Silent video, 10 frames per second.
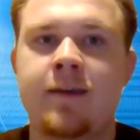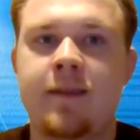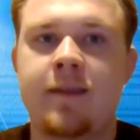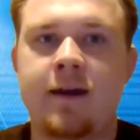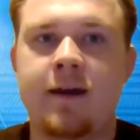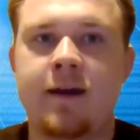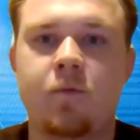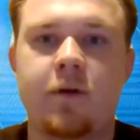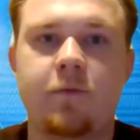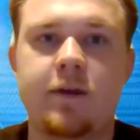that's
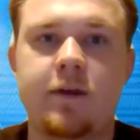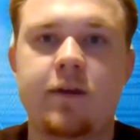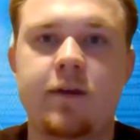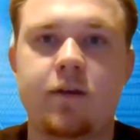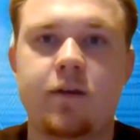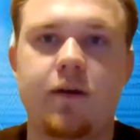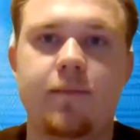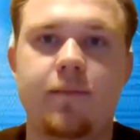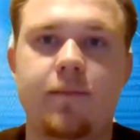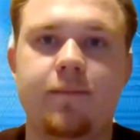where we could,
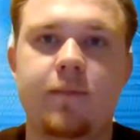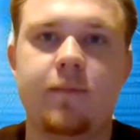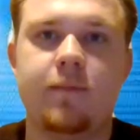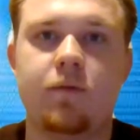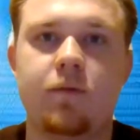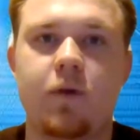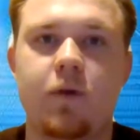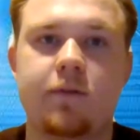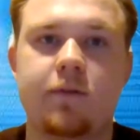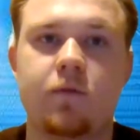
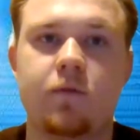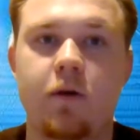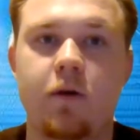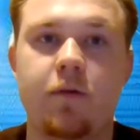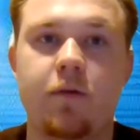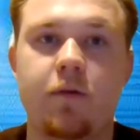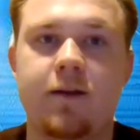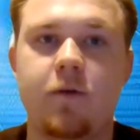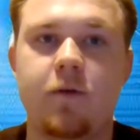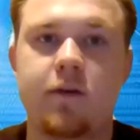that's where all the
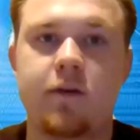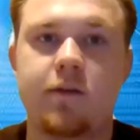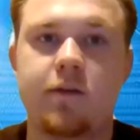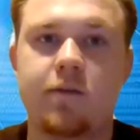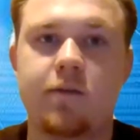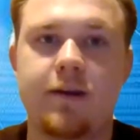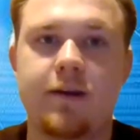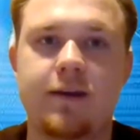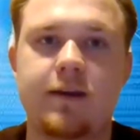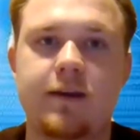data was. And
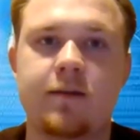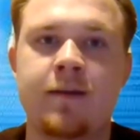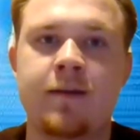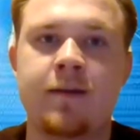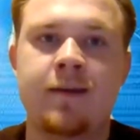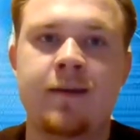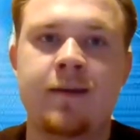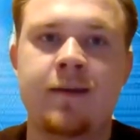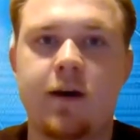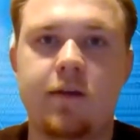he kind
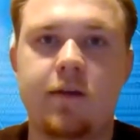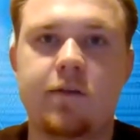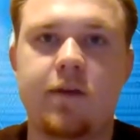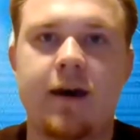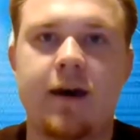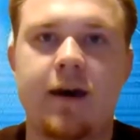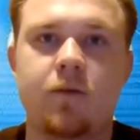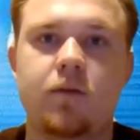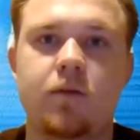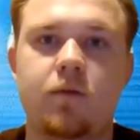of taught us how
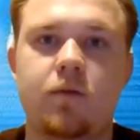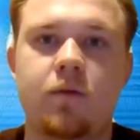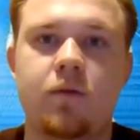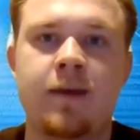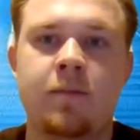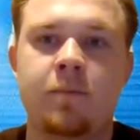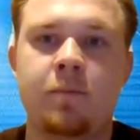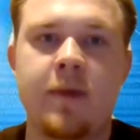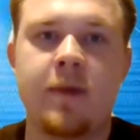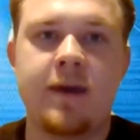to
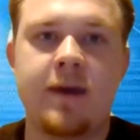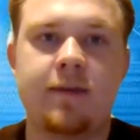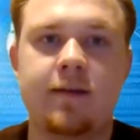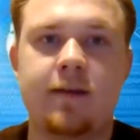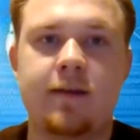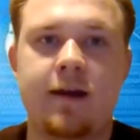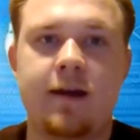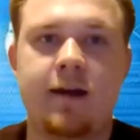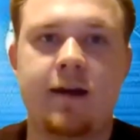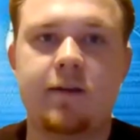make that data in
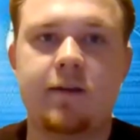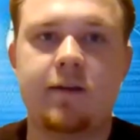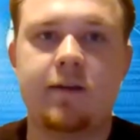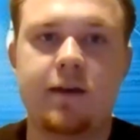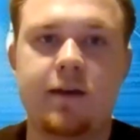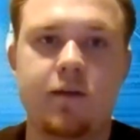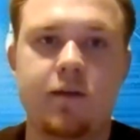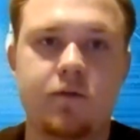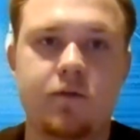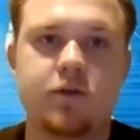Excel and get
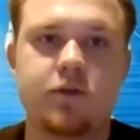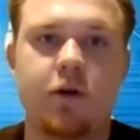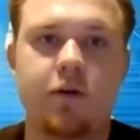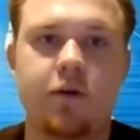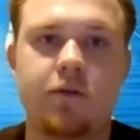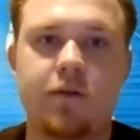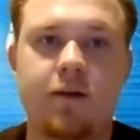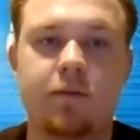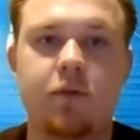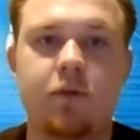those charts,
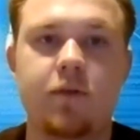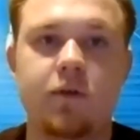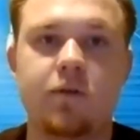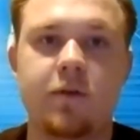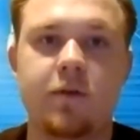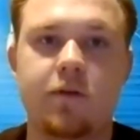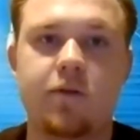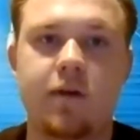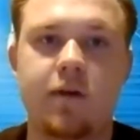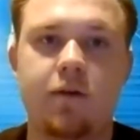how to produce them
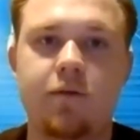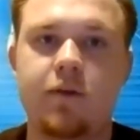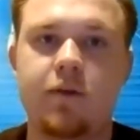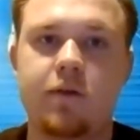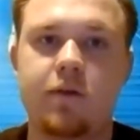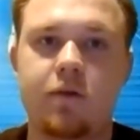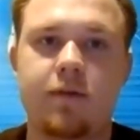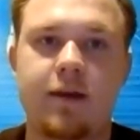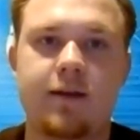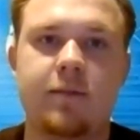yourself. So
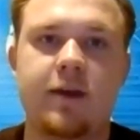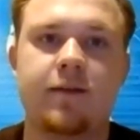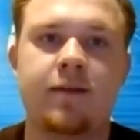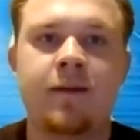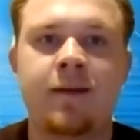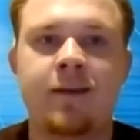that kind of made